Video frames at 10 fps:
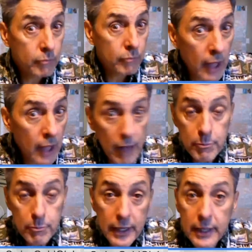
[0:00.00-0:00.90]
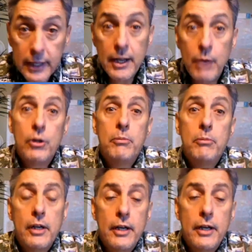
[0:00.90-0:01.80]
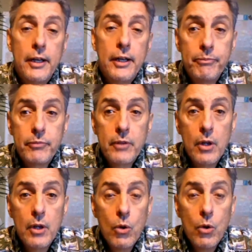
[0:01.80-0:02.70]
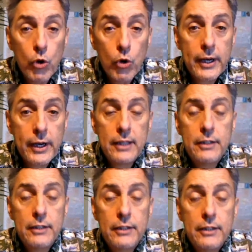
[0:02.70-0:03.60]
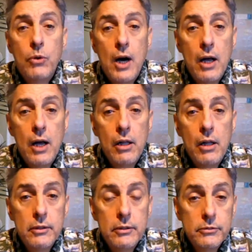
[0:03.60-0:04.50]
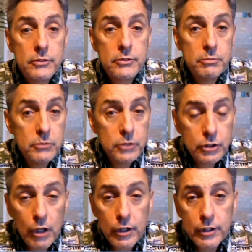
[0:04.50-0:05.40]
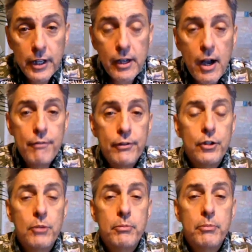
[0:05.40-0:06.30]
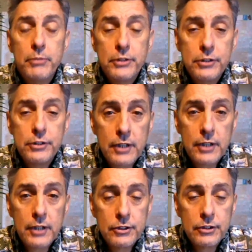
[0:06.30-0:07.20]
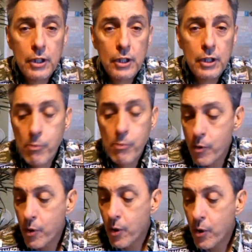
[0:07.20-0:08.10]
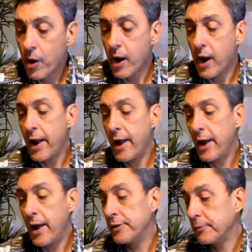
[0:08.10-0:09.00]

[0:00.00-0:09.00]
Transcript: have been in network marketing, working at this for a while, started to take off a little bit, but still kind of slow. And